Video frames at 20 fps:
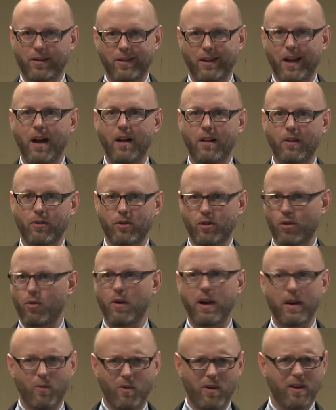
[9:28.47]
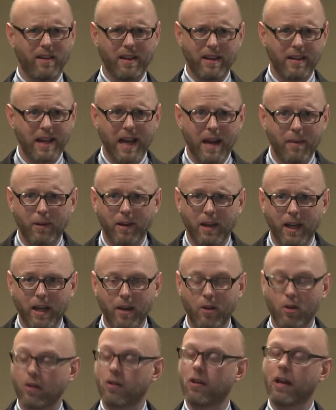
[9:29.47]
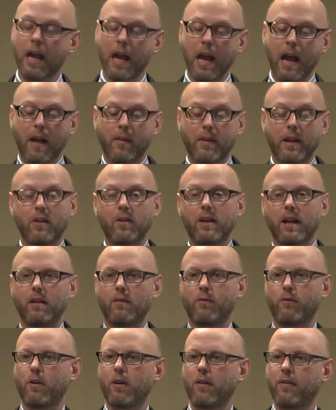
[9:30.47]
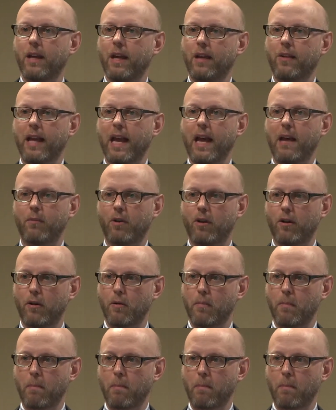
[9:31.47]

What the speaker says: dollars to write one of these applications. Then you get it in front of the examiner.